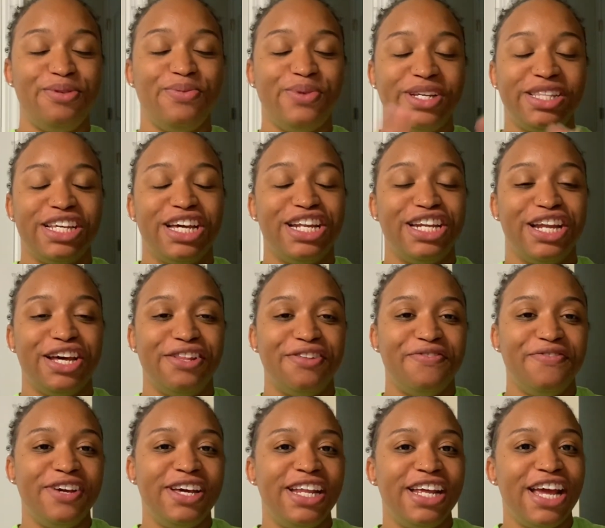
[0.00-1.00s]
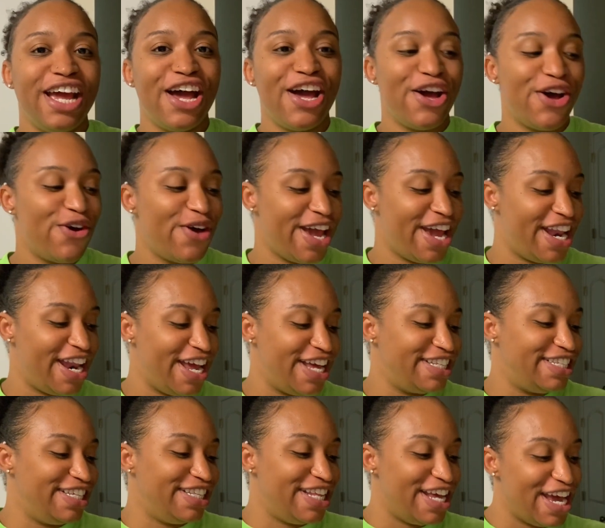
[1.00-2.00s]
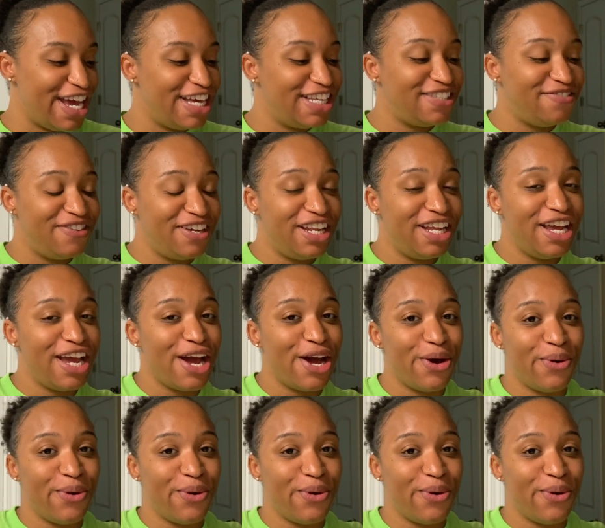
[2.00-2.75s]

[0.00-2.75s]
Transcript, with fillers: with another video, and in today's video